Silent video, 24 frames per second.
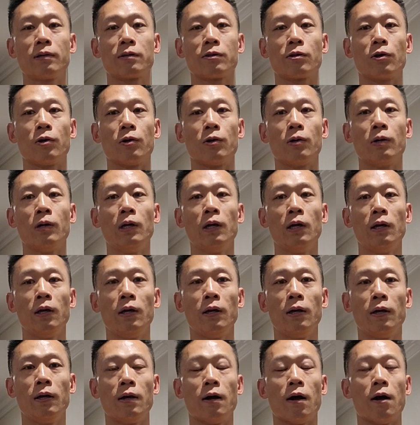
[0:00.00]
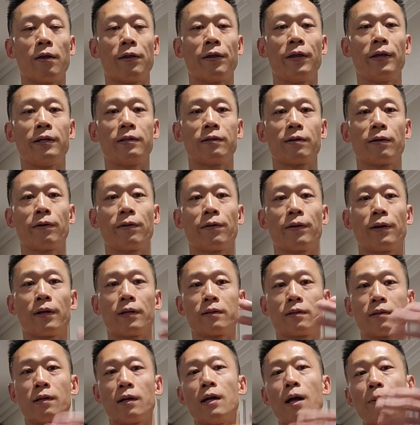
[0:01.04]
So uh, these are
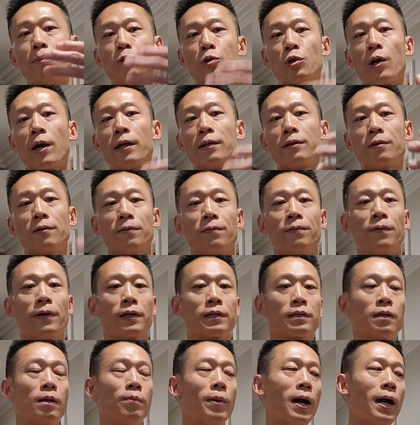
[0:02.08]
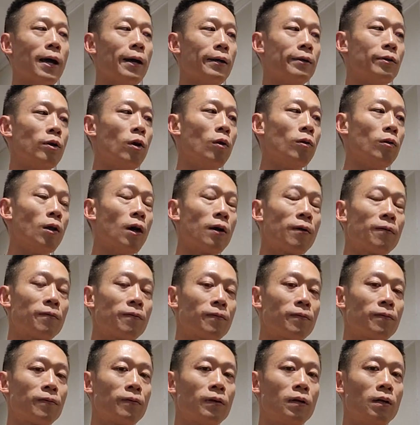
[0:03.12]
things that I'm trying to fix in my adult life.